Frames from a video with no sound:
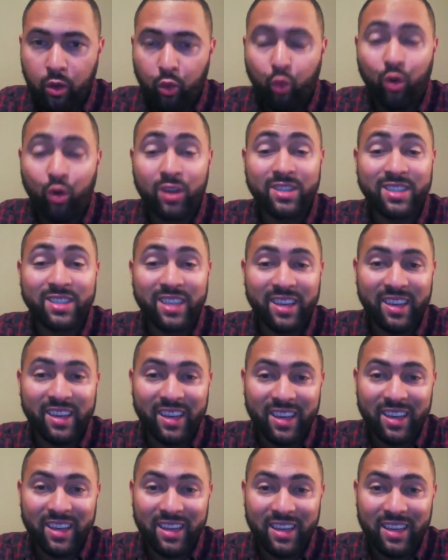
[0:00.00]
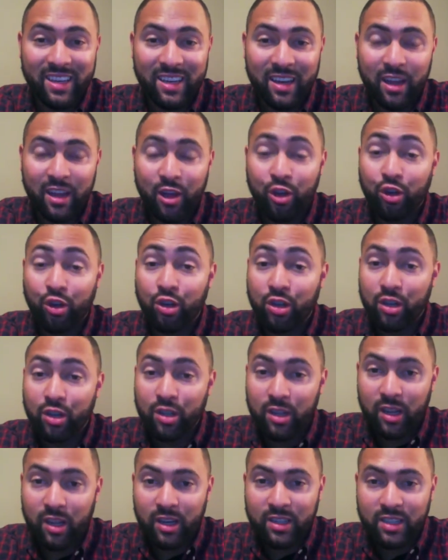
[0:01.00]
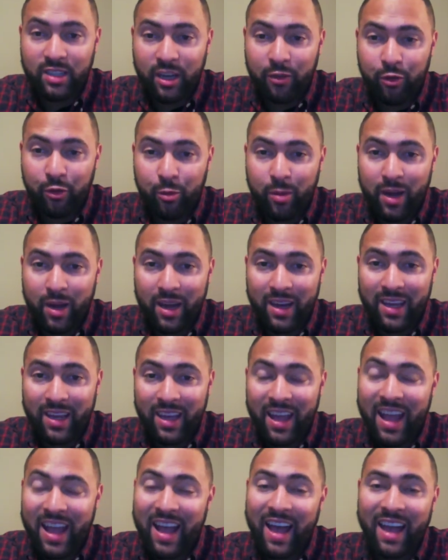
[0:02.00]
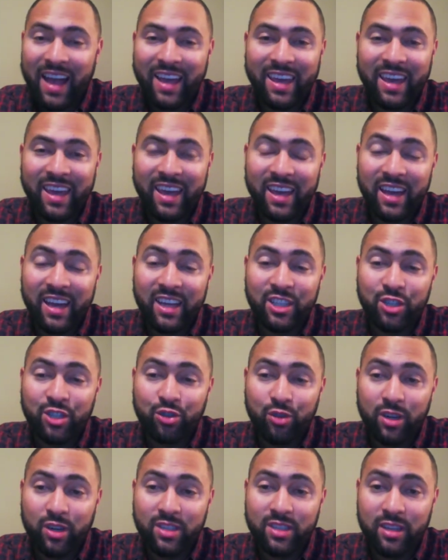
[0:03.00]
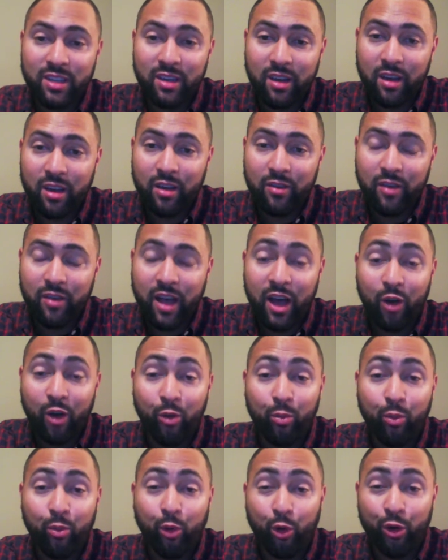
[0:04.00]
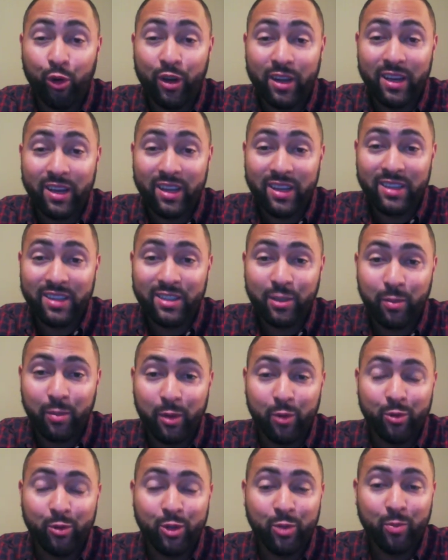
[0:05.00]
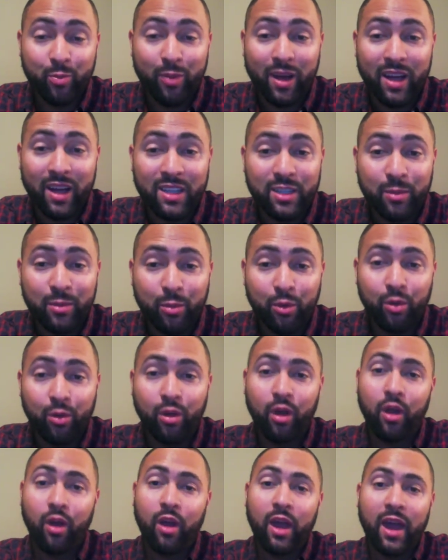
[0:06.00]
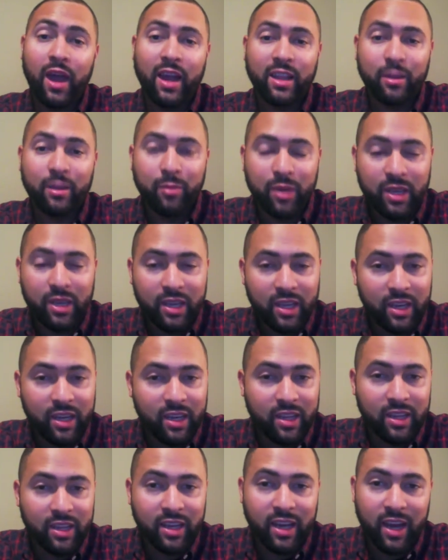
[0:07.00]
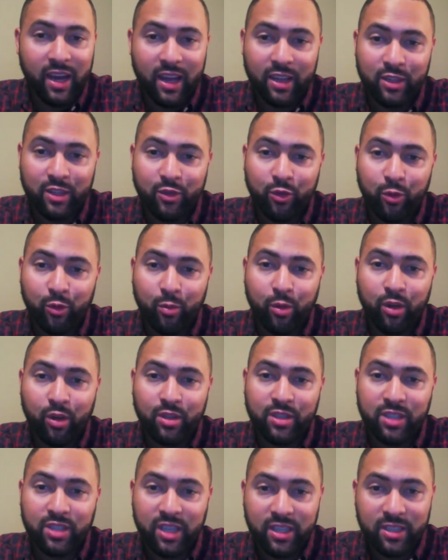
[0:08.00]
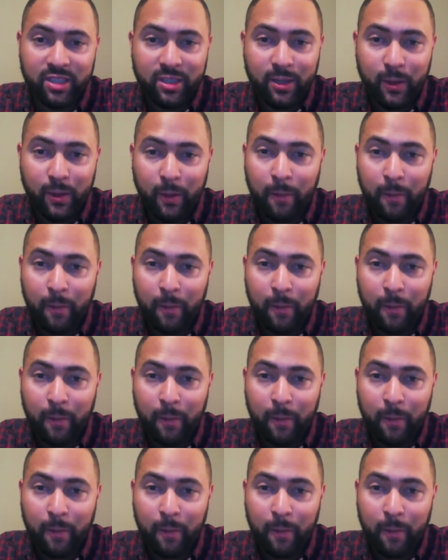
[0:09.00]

Once again, good luck to everybody. I cannot stress enough how important it is to be responsible at the beginning of the college football season.